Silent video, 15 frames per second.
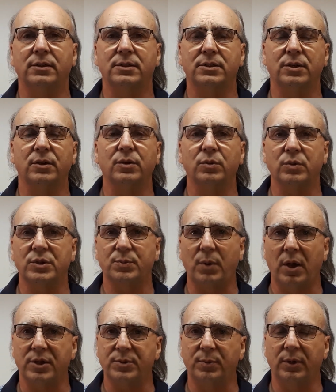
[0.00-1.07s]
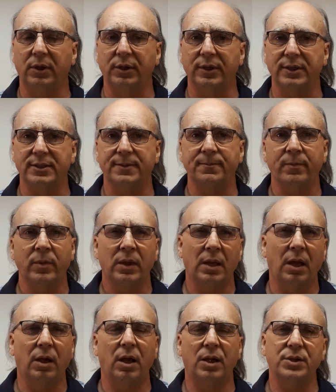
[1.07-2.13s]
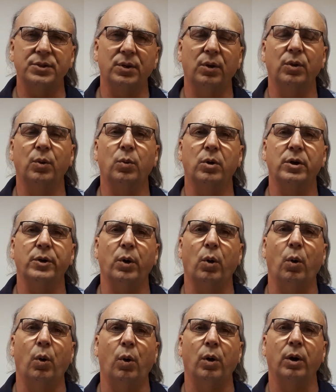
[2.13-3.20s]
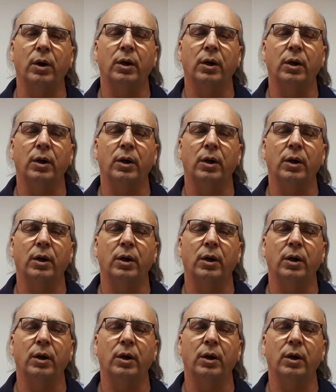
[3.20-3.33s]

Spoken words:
certain responsibilities. Now also the word or.